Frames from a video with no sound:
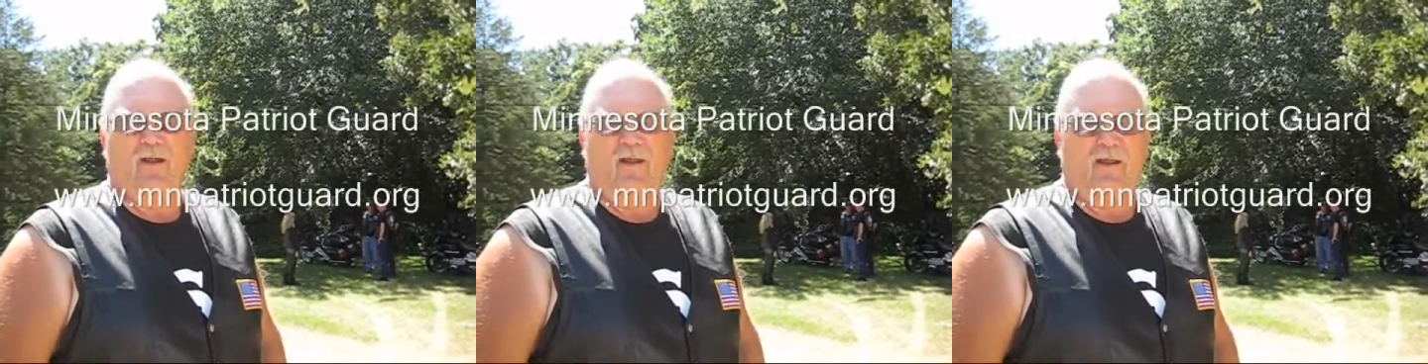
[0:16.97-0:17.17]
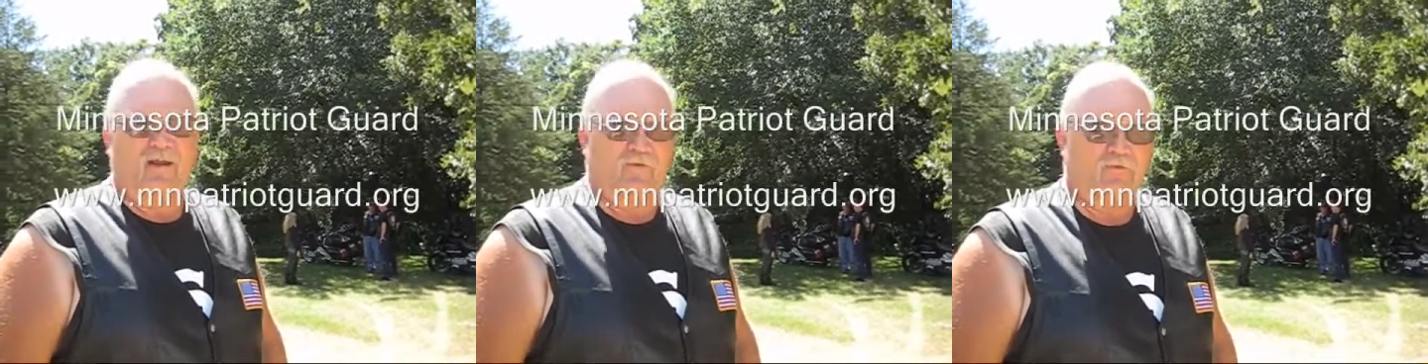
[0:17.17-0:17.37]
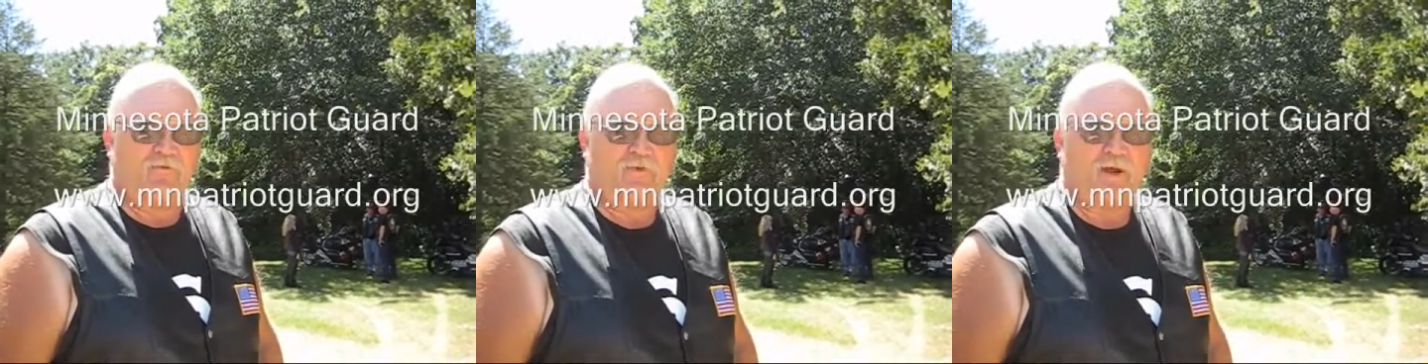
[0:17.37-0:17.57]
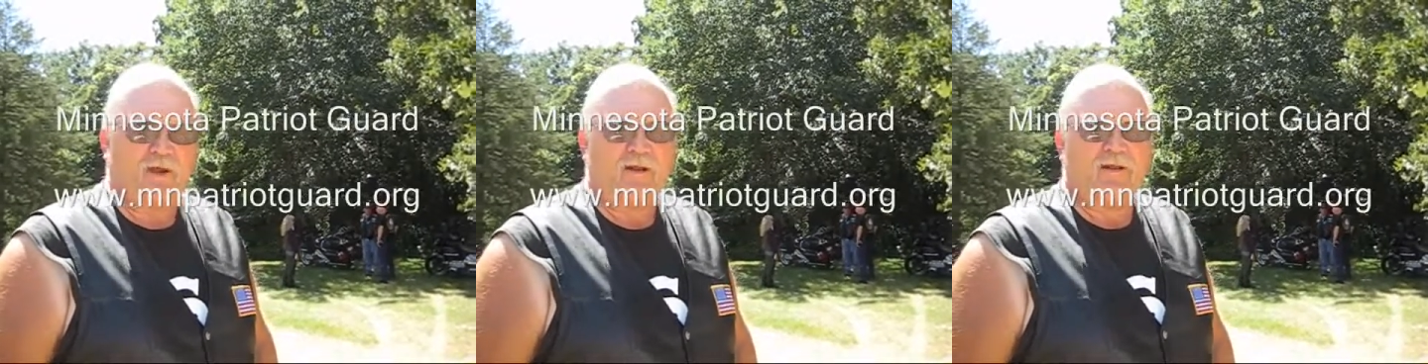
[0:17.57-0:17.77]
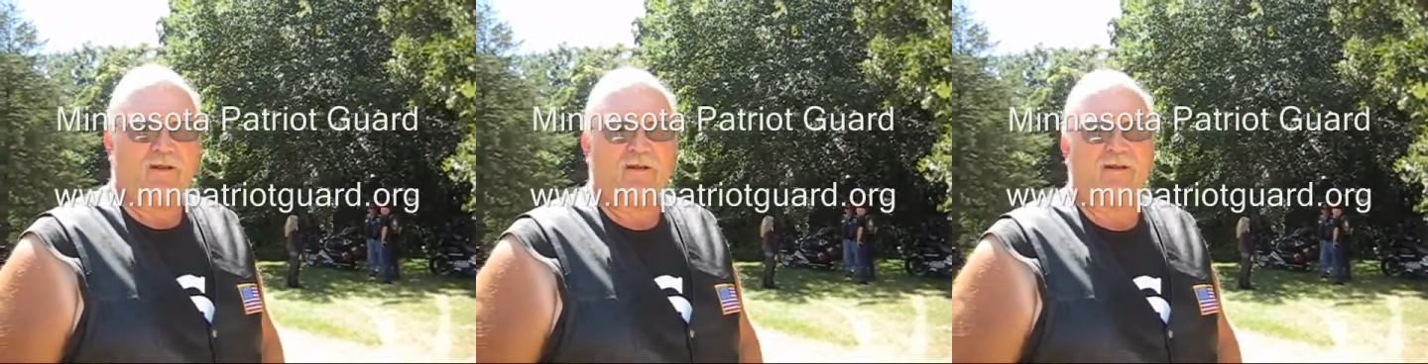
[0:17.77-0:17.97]

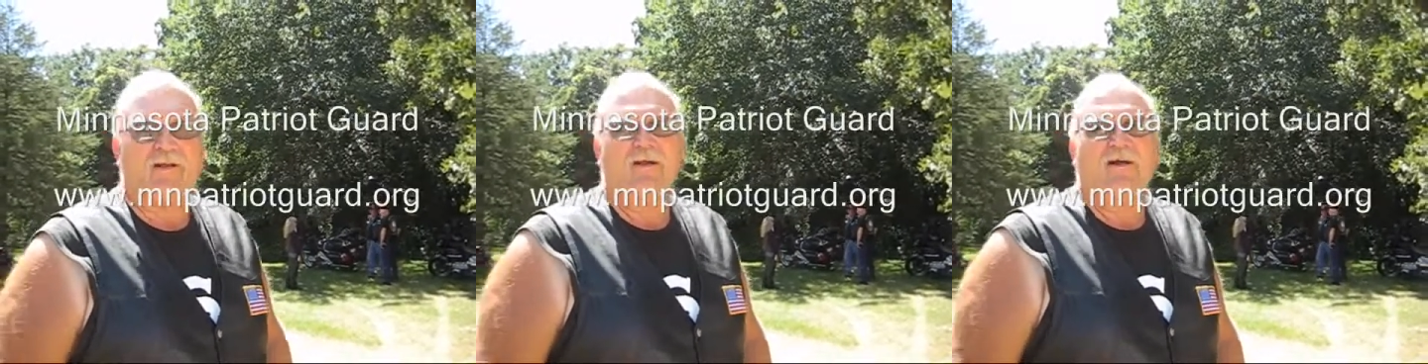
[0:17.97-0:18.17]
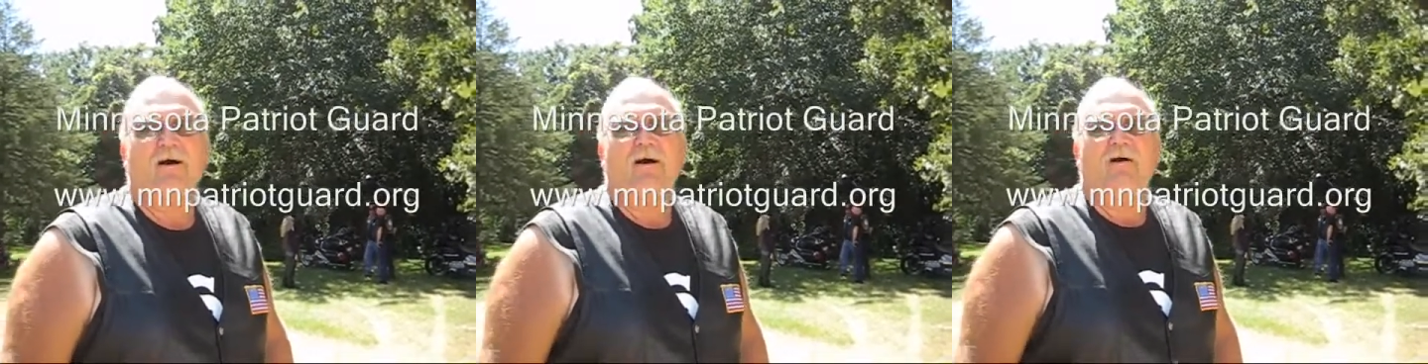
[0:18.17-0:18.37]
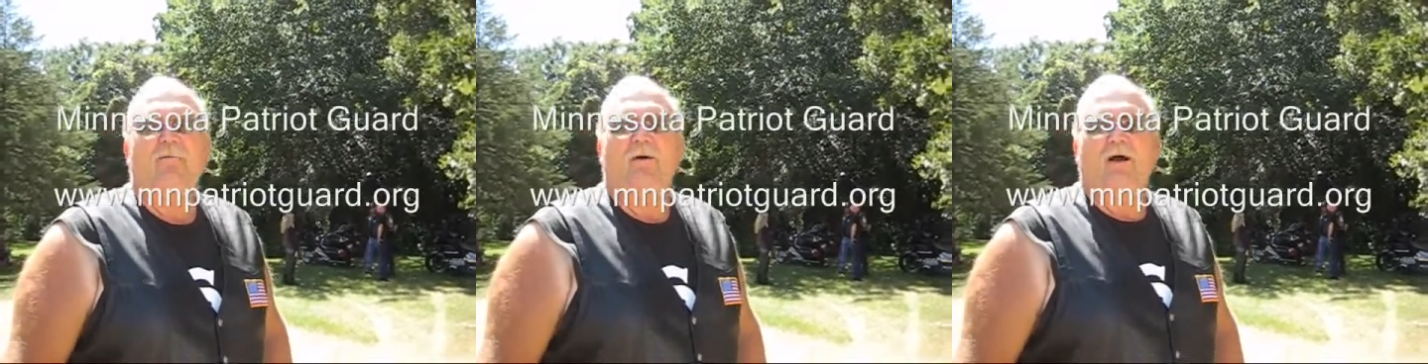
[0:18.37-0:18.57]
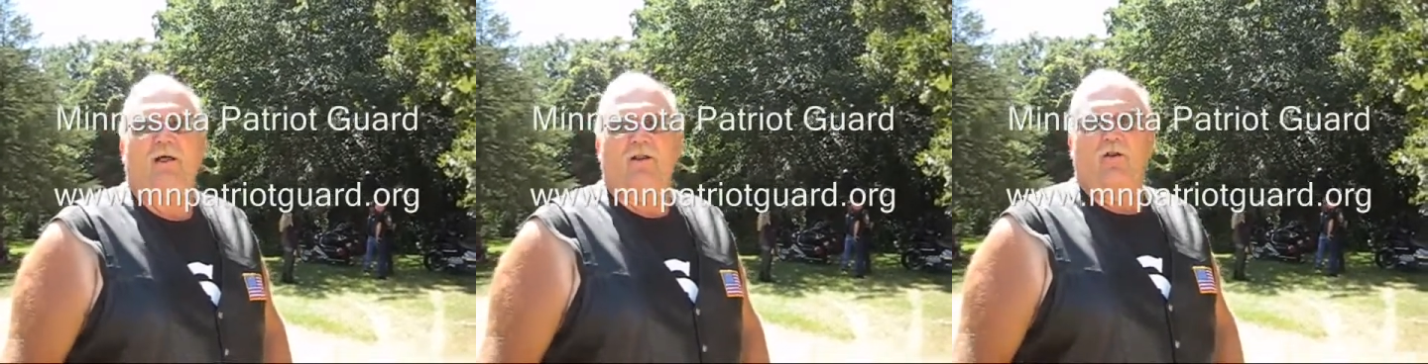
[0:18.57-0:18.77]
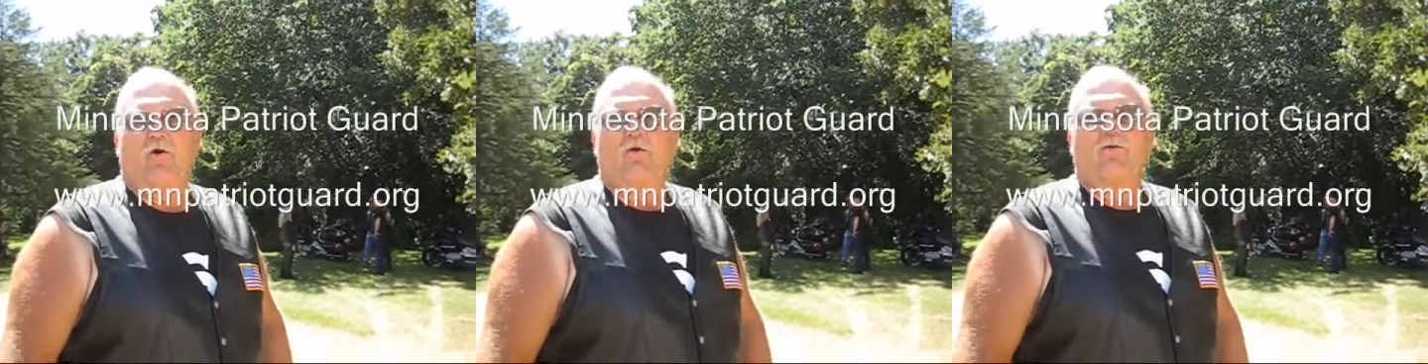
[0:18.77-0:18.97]
invited by
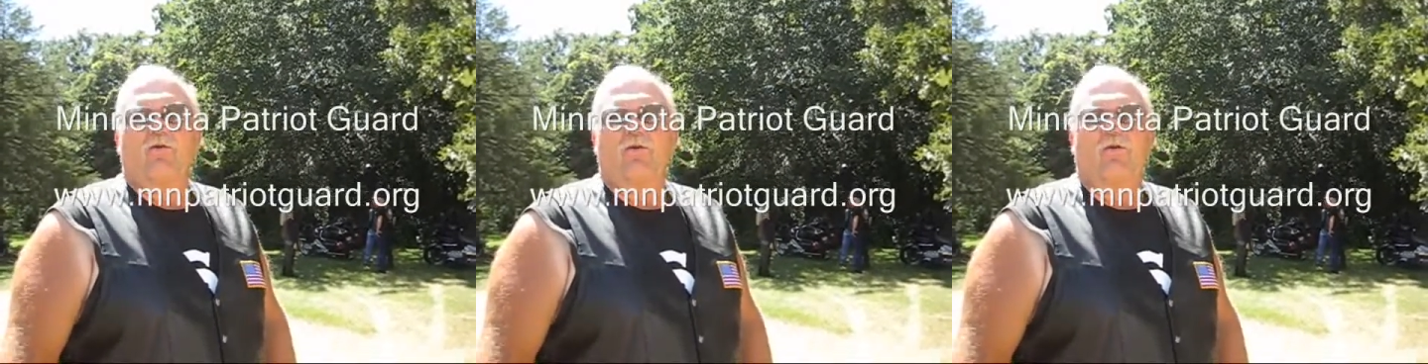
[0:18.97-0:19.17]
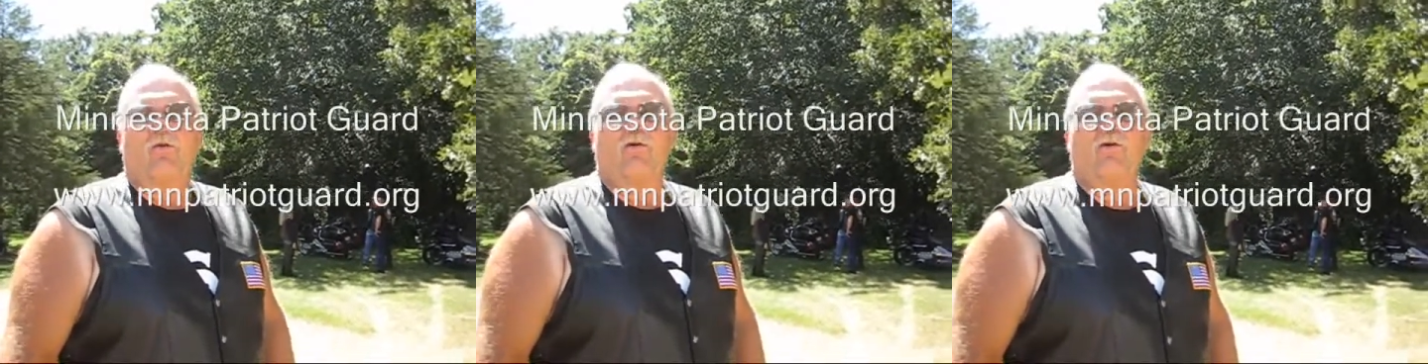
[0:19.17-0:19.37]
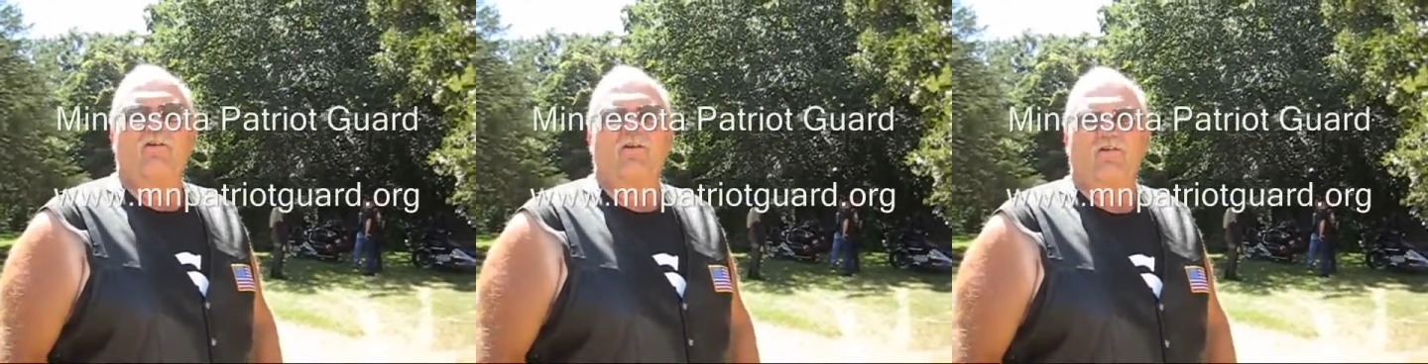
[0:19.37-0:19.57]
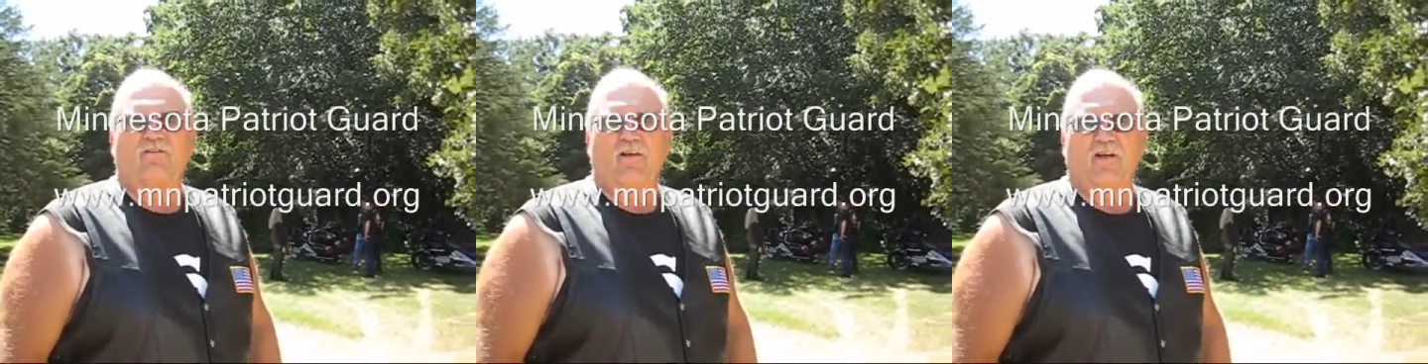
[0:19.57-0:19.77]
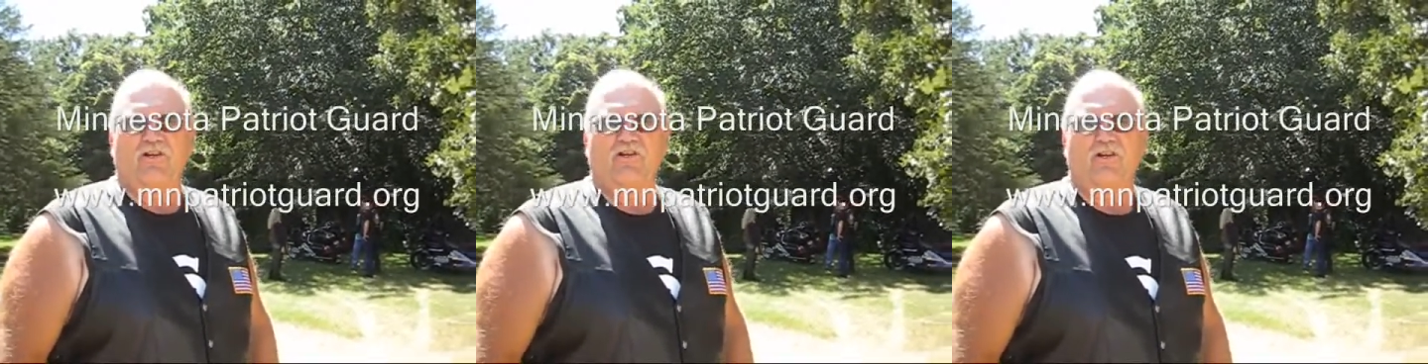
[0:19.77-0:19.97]
a local
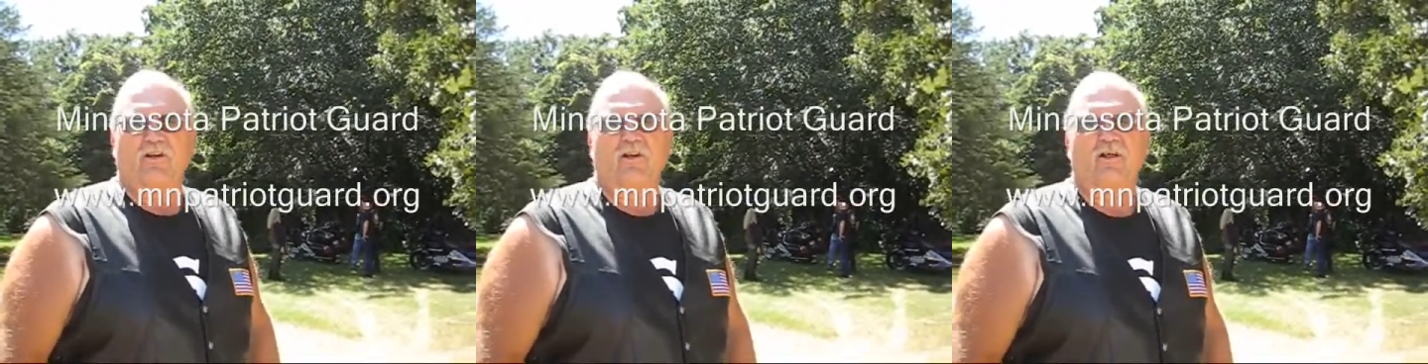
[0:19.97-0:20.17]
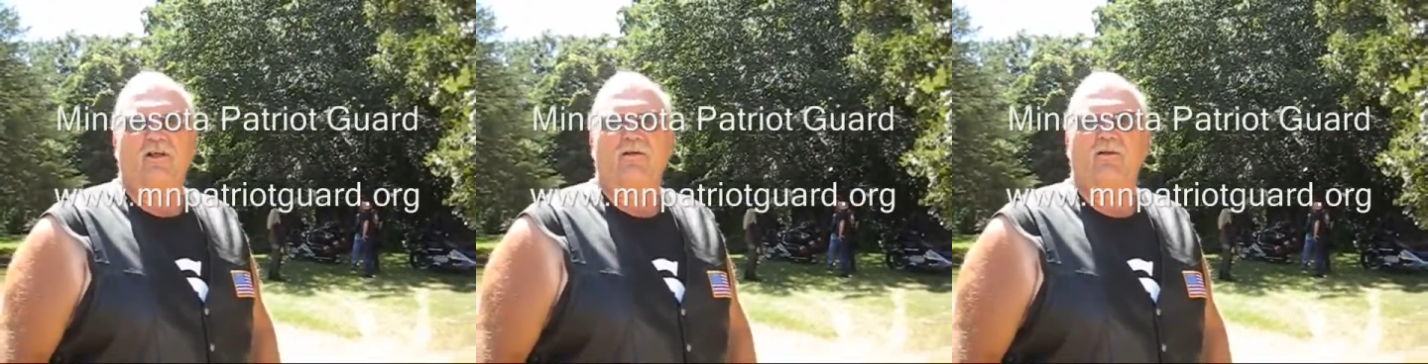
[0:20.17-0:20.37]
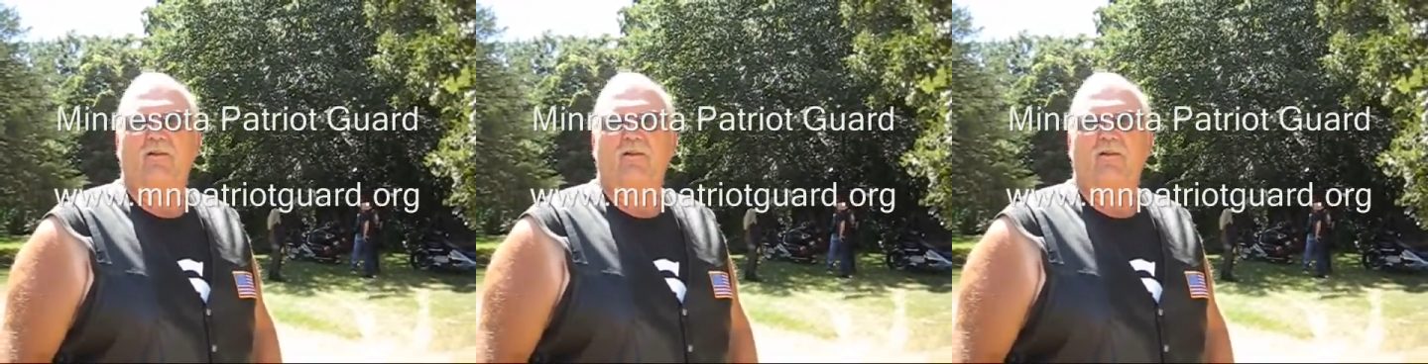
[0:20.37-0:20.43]
organization